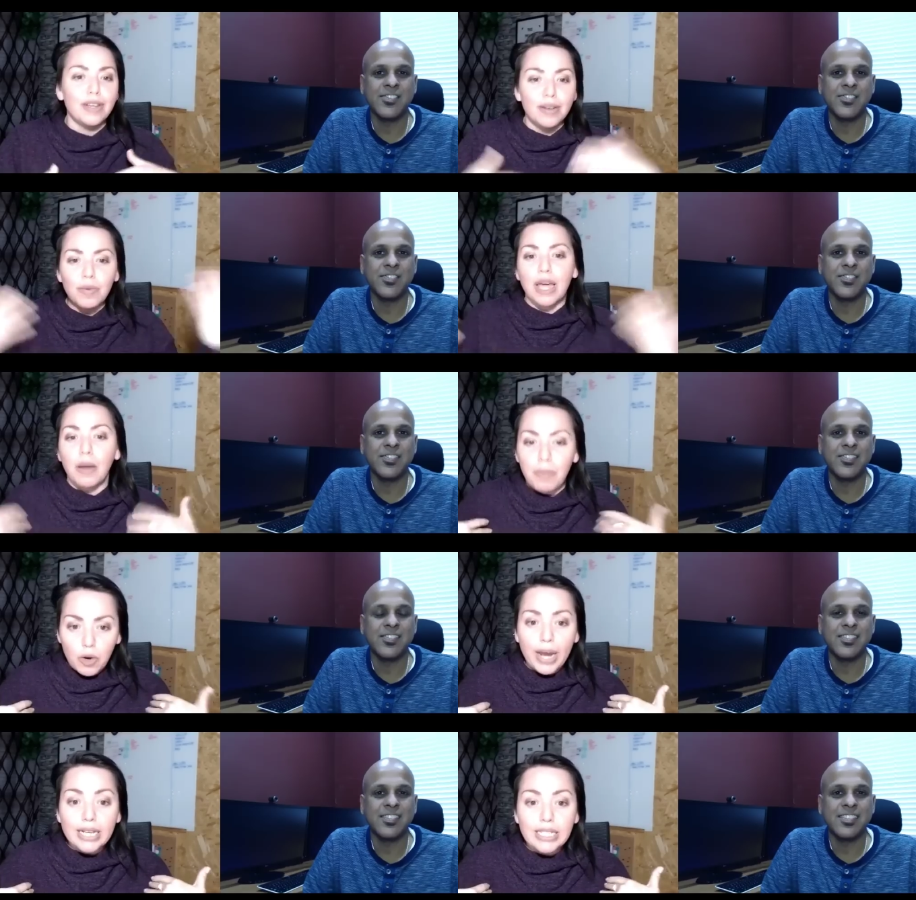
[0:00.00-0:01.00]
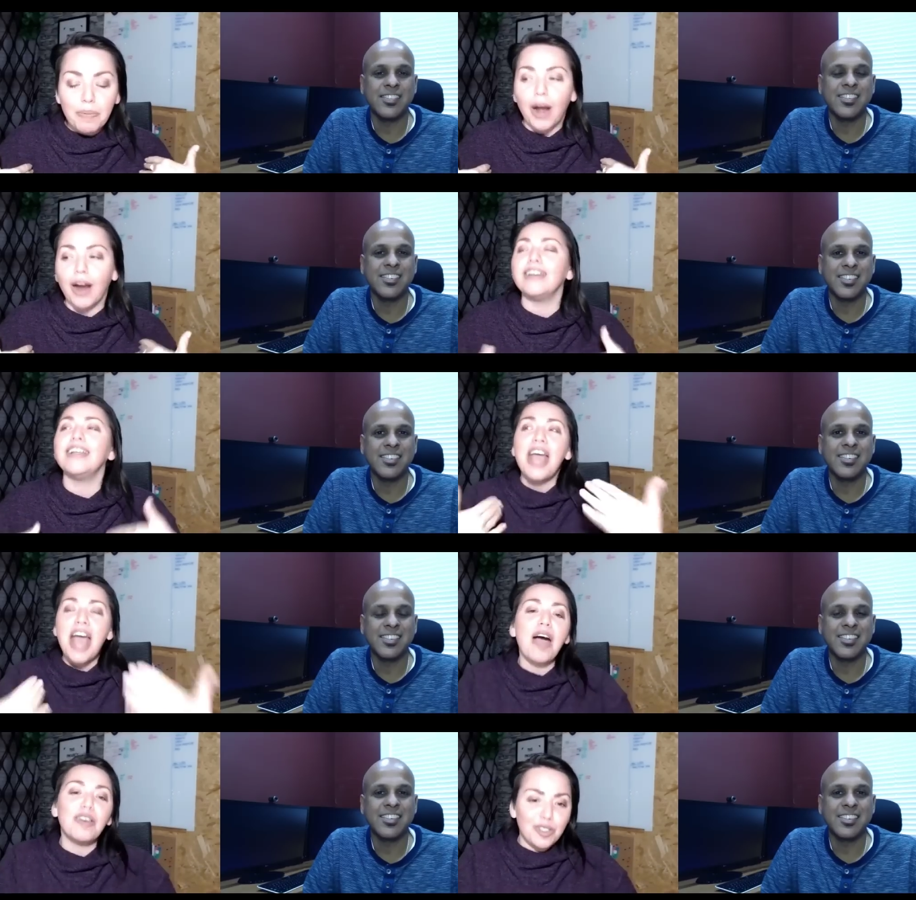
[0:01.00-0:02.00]
Speaker 1: without the crazy part
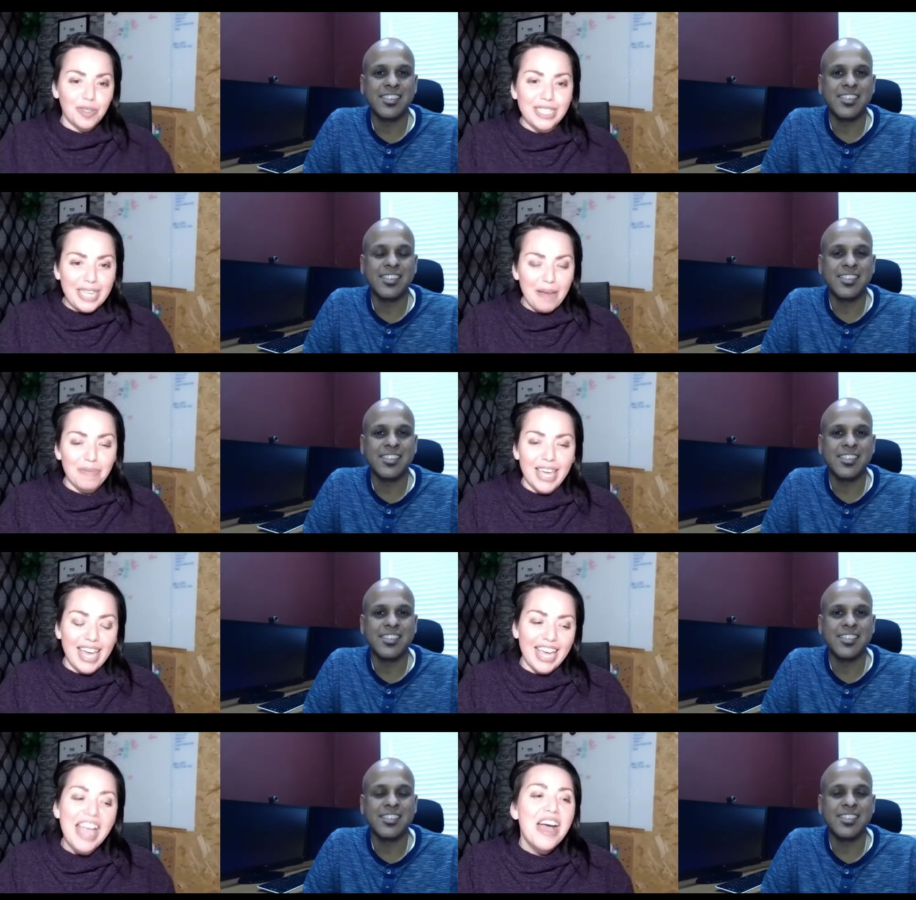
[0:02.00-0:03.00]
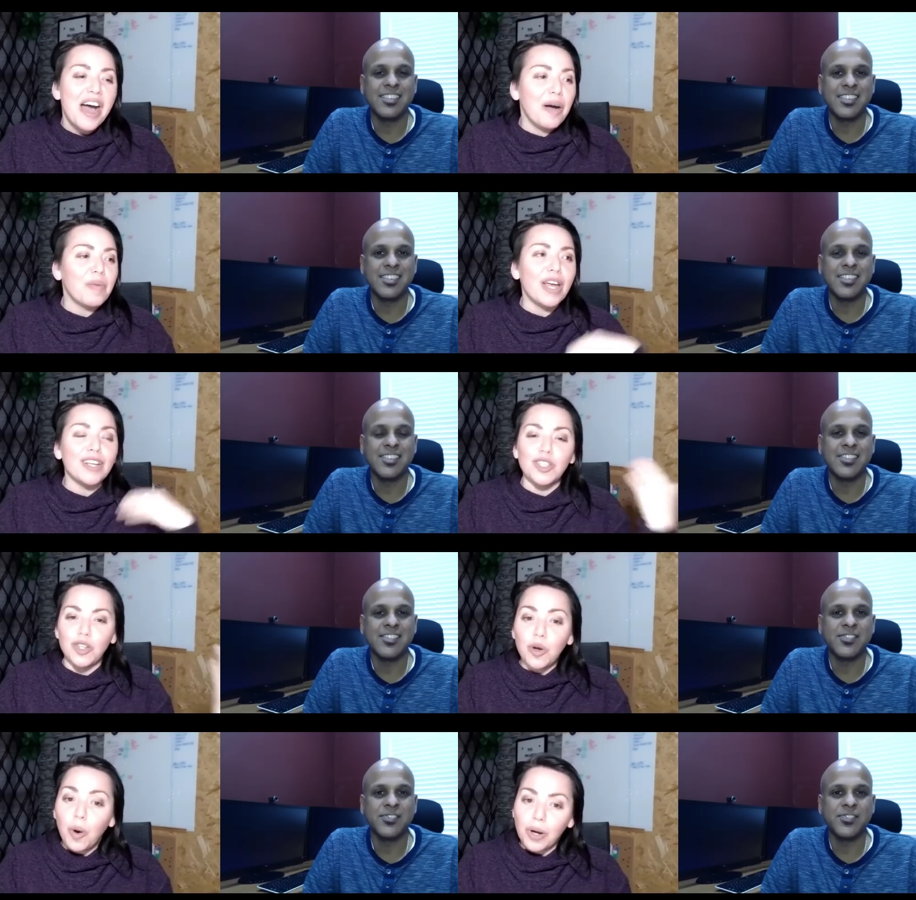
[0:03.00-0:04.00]
how to do the same thing um, we also
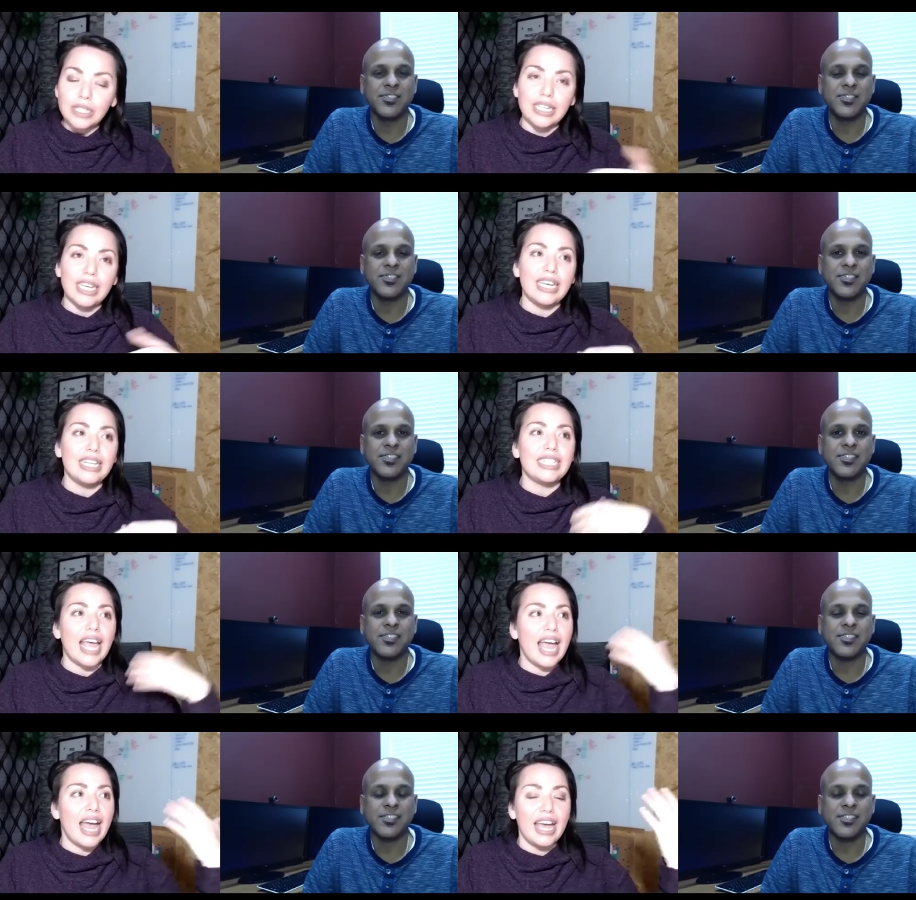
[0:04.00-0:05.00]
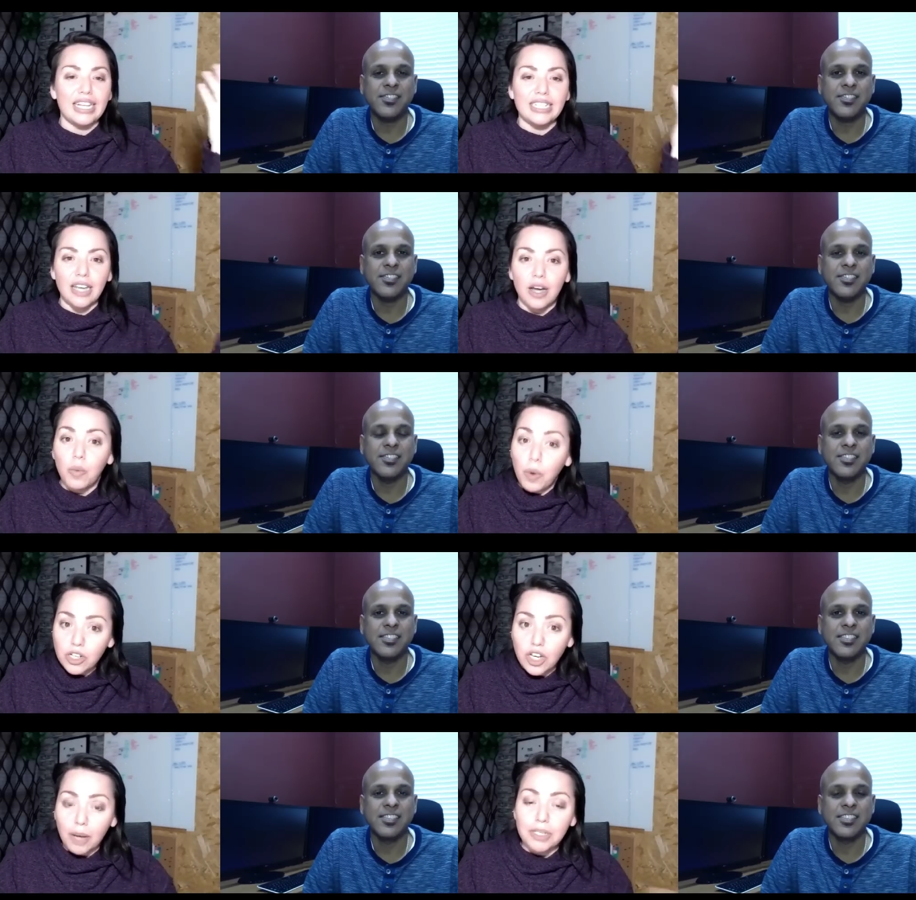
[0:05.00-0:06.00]
do courses and uh,
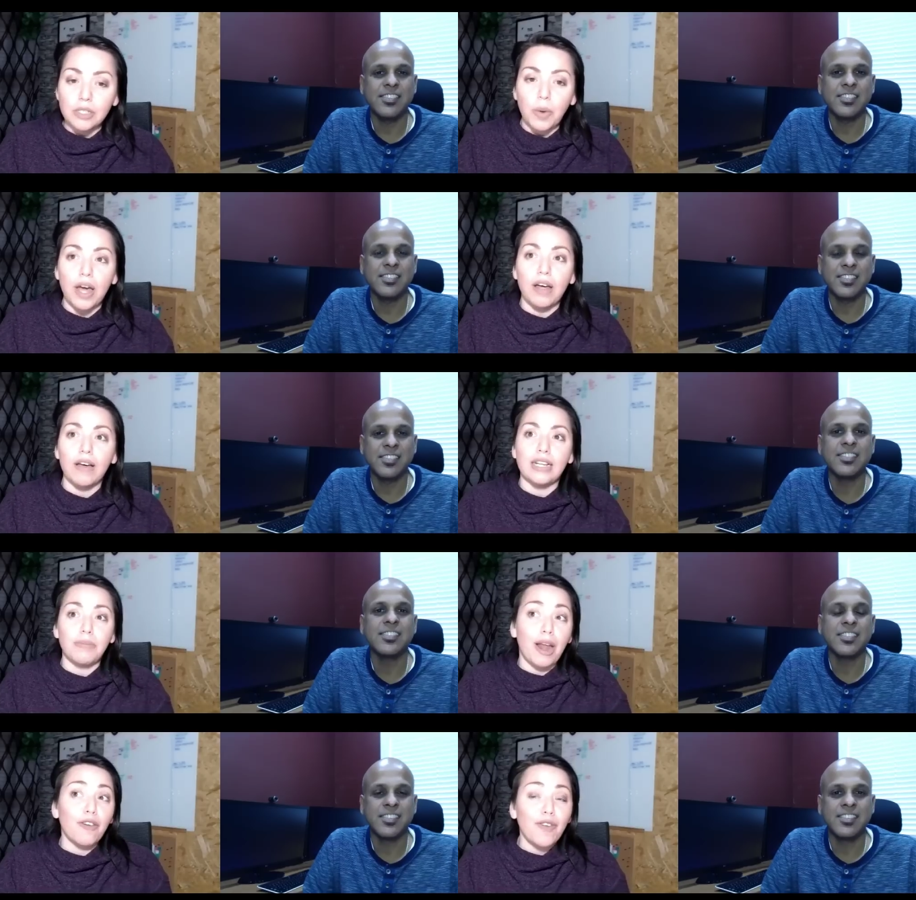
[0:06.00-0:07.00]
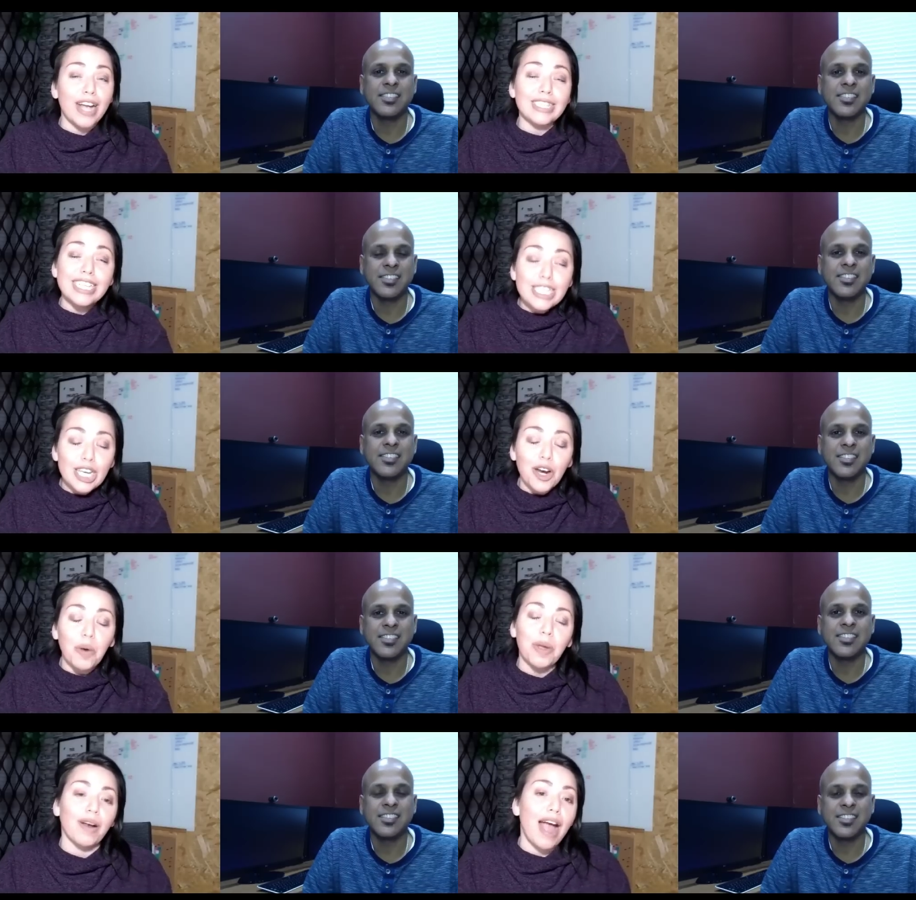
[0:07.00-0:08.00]
workshops as well and as a matter of fact this year
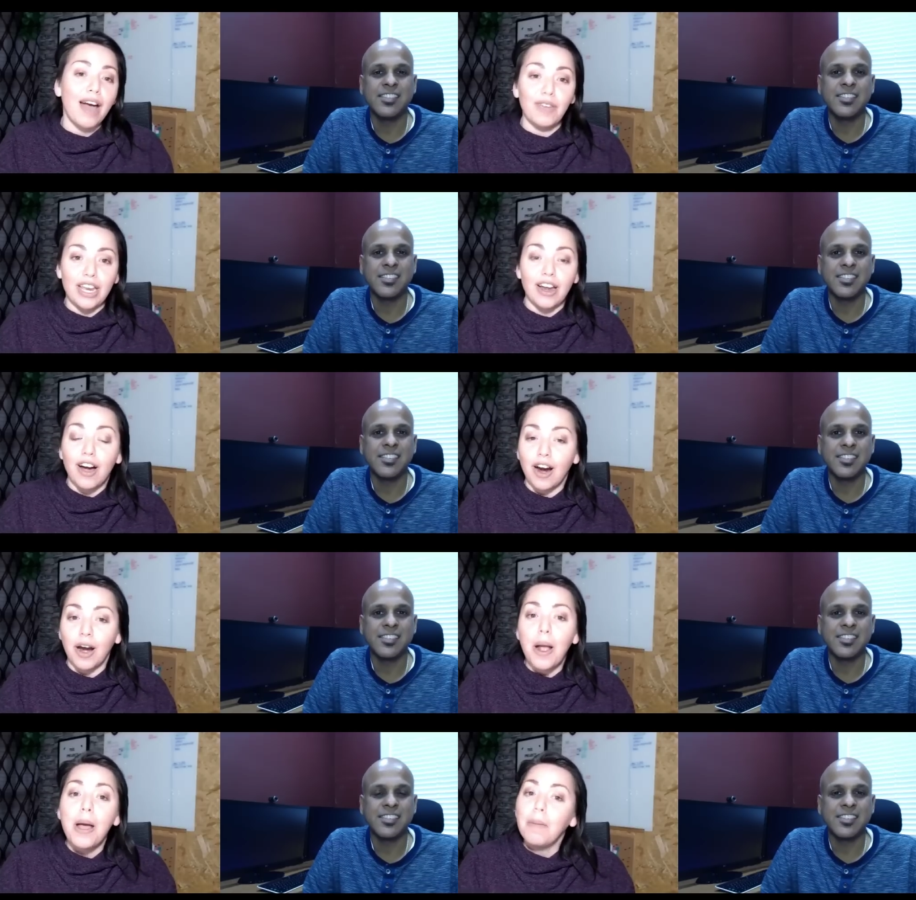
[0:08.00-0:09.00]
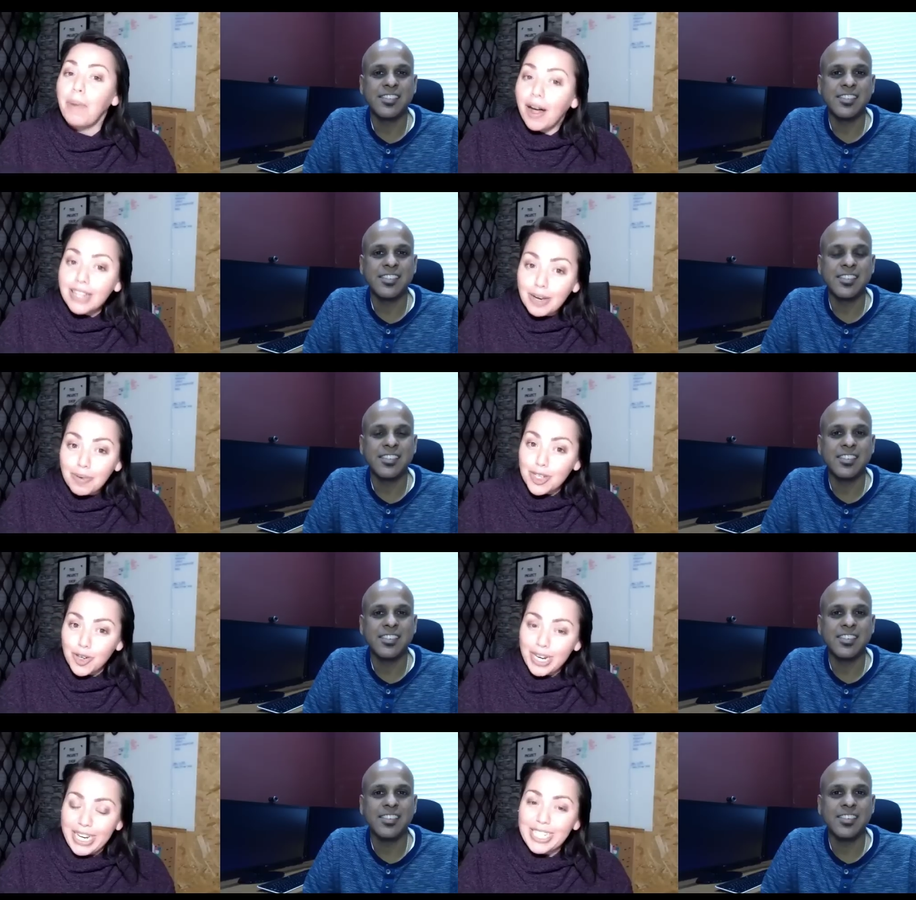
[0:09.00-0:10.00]
we are having our bali
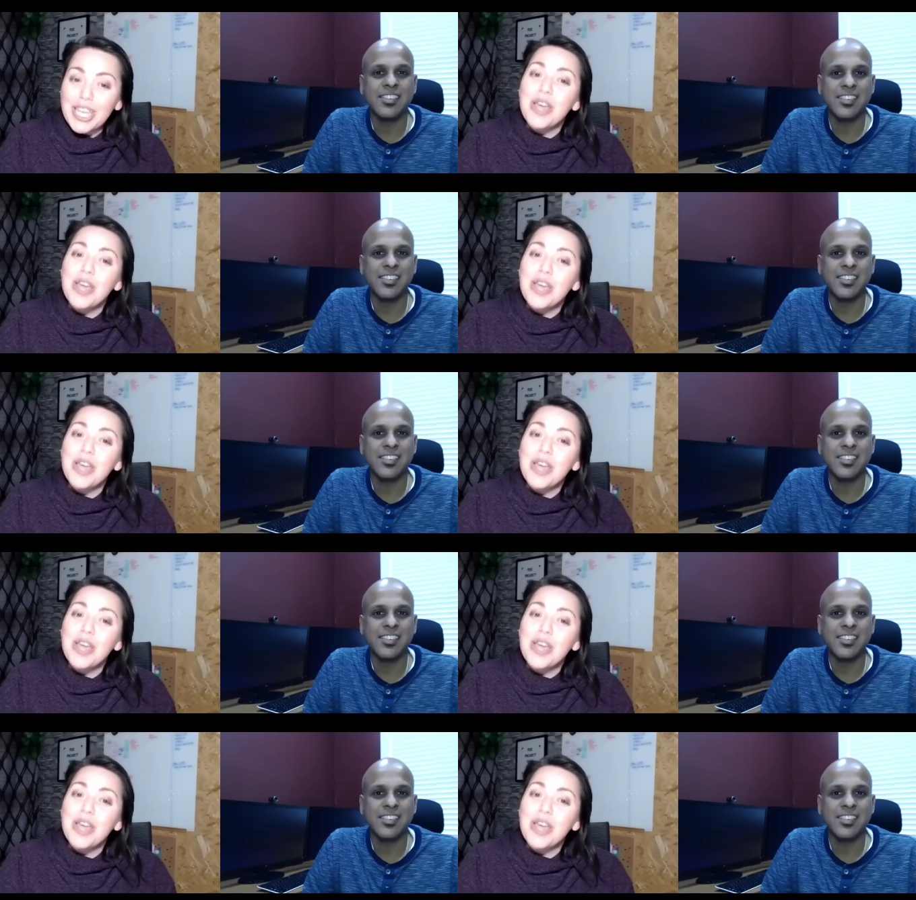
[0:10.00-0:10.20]
retreat